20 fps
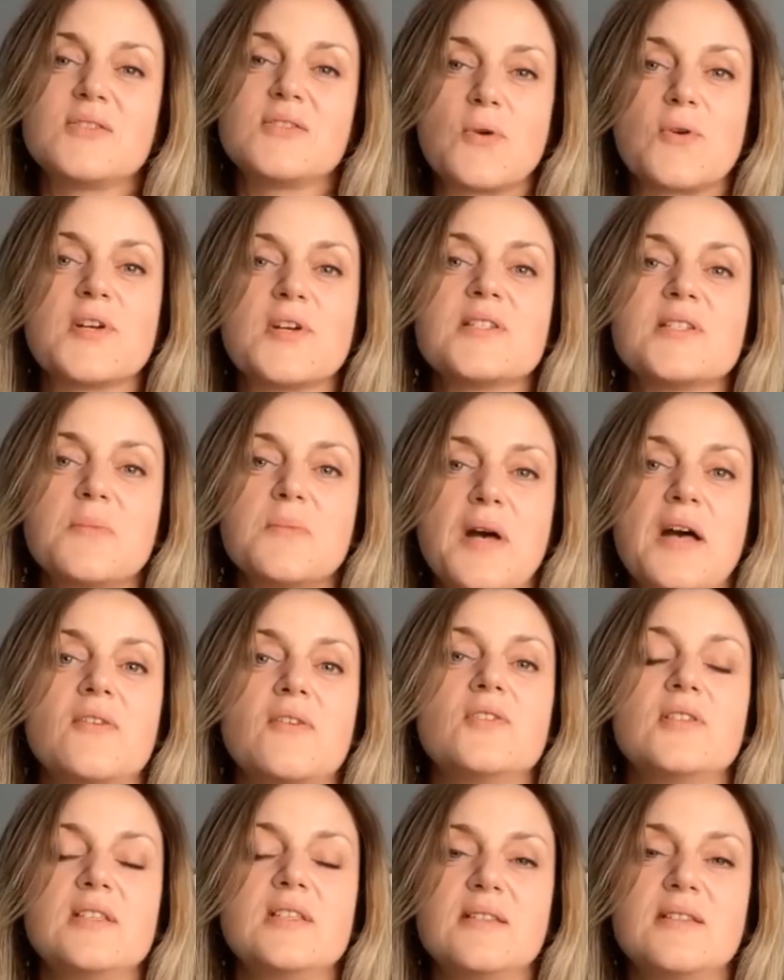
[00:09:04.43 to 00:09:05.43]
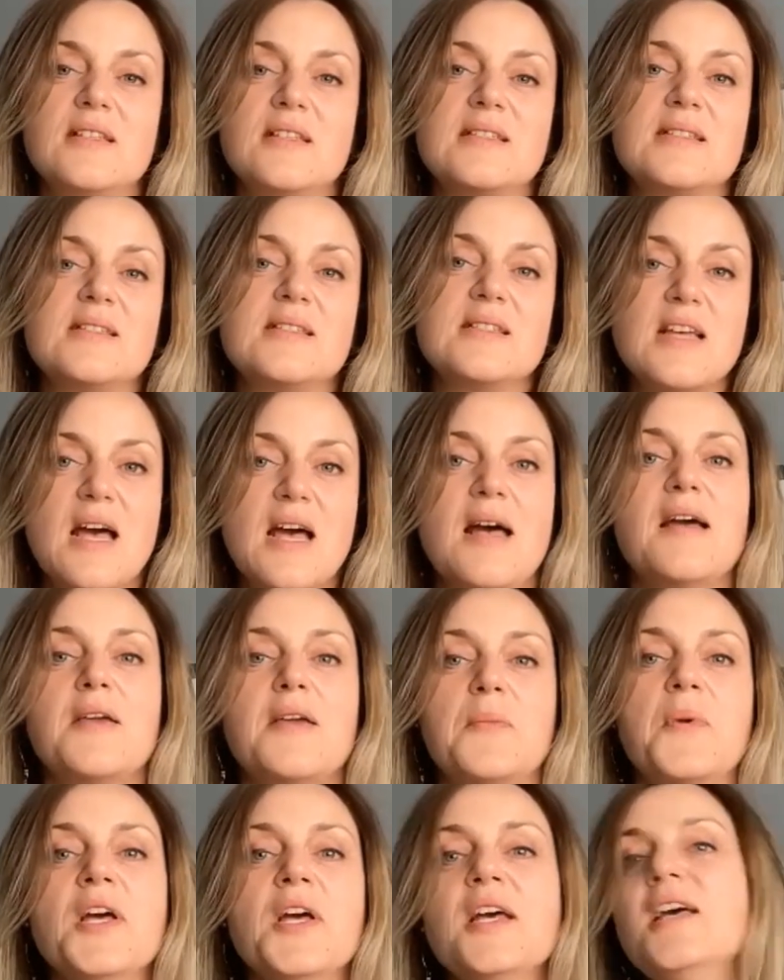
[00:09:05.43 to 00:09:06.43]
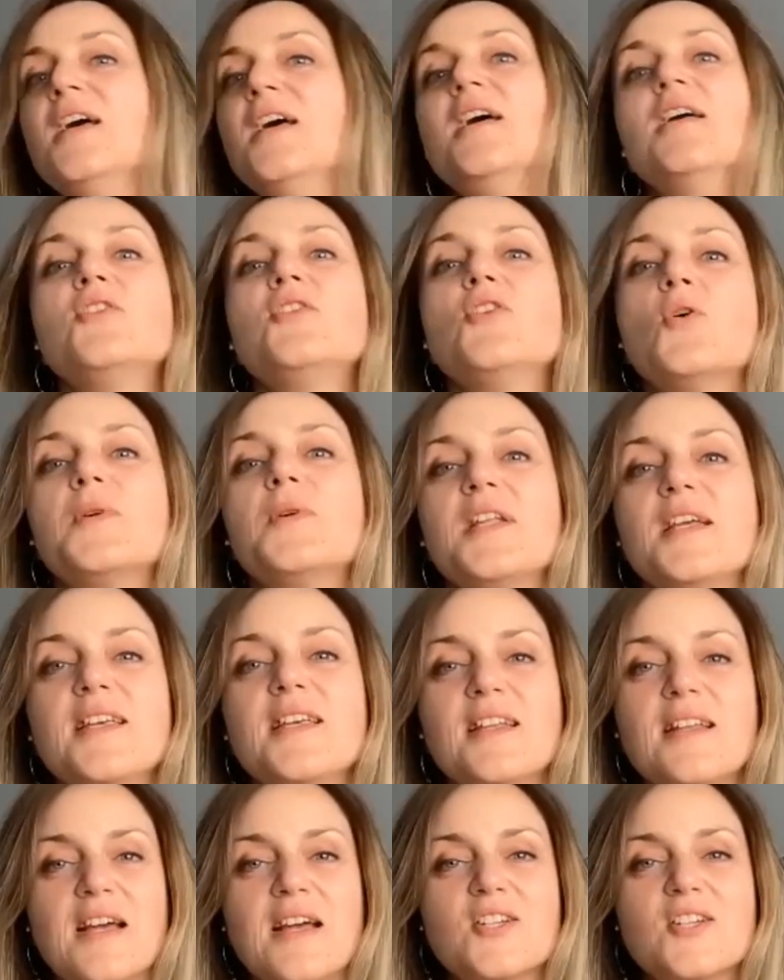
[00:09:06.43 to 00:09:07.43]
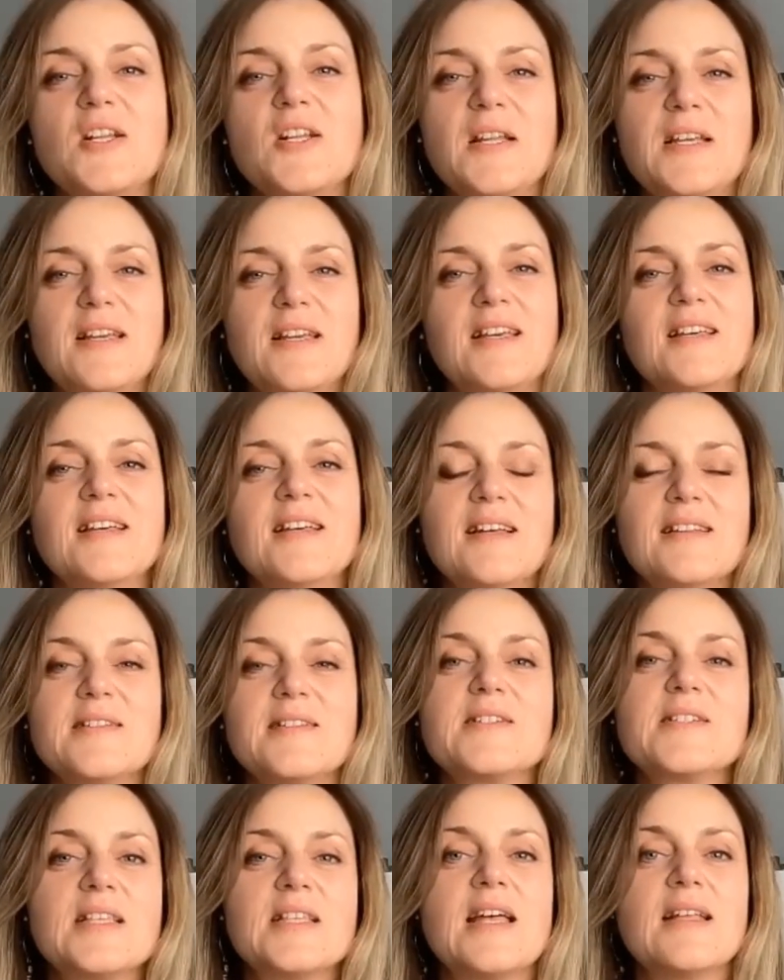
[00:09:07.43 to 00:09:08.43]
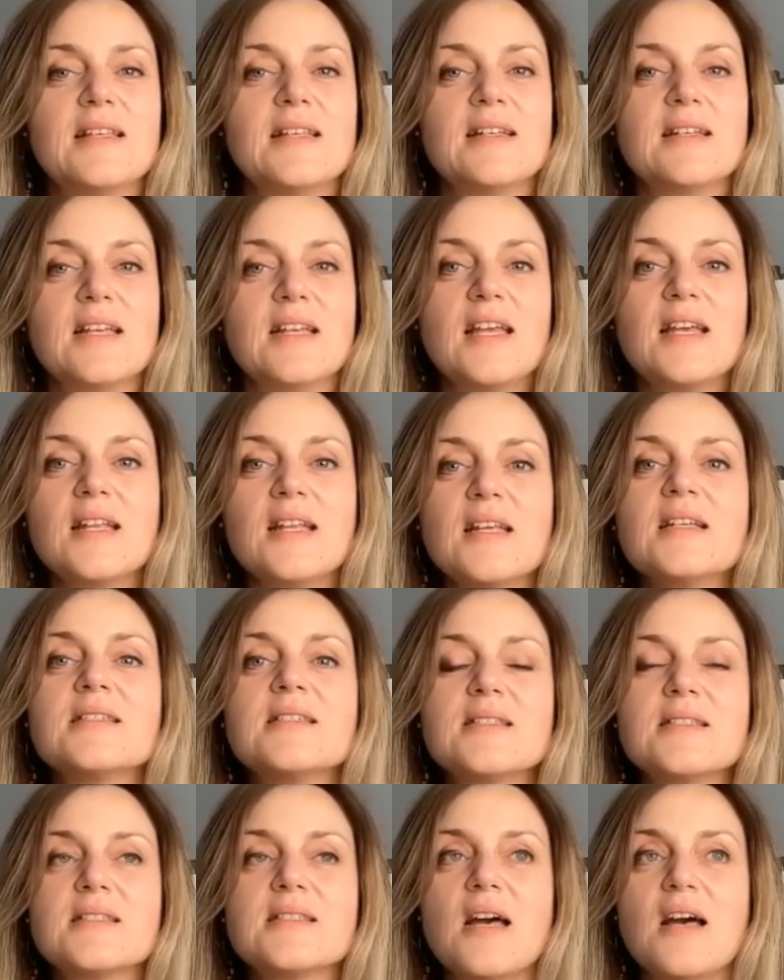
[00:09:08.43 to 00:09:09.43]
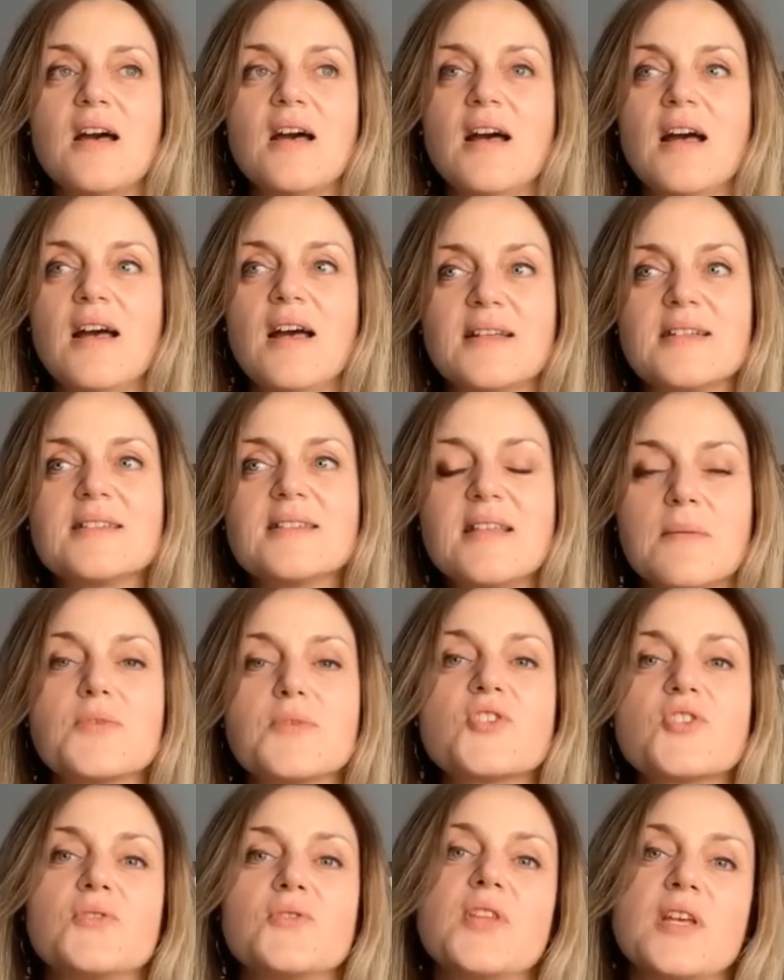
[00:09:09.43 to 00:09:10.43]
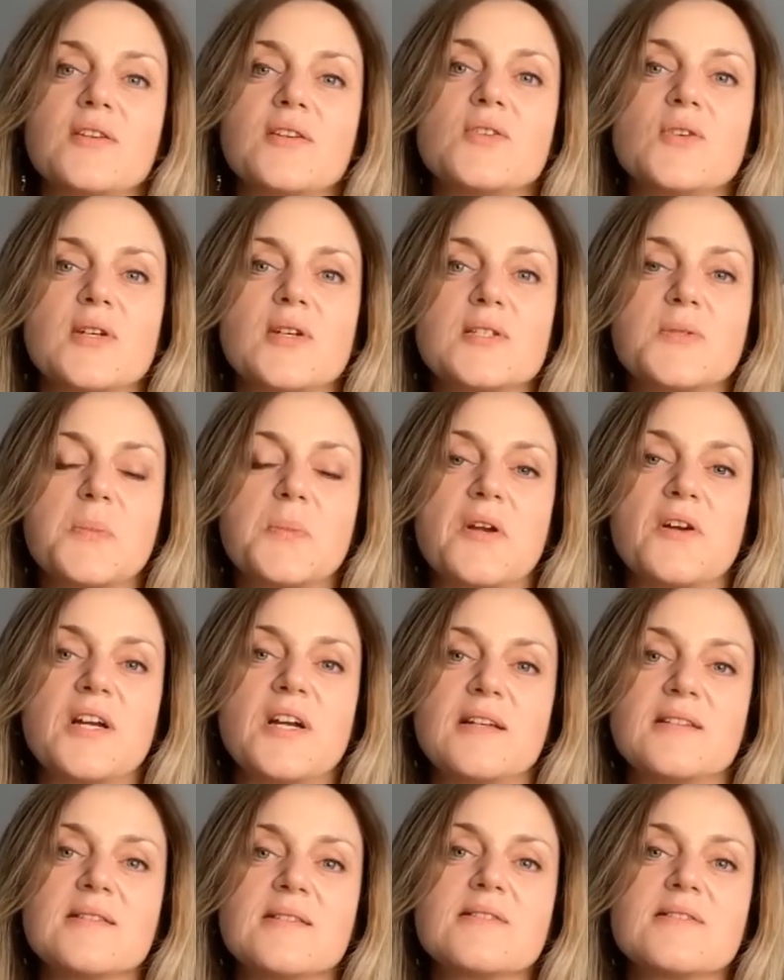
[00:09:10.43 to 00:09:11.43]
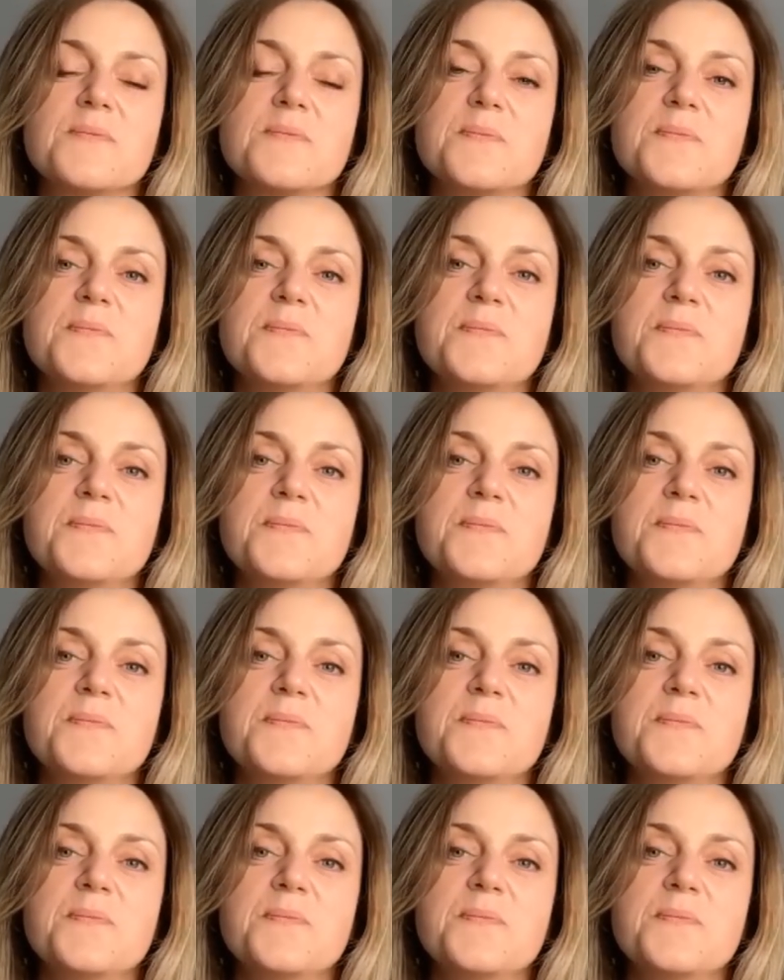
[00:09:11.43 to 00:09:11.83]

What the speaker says: the stories about this time, nobody can actually understand it. It is an exceptional thing to experience.